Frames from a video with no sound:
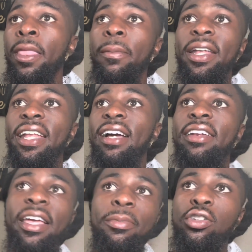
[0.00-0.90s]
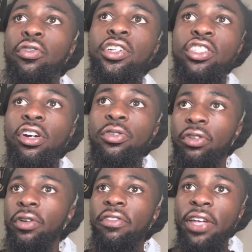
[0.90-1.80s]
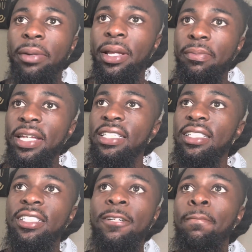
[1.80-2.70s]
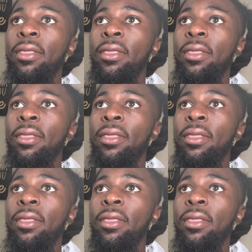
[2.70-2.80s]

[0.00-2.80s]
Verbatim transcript: But now they're able to restructure and revamp their business,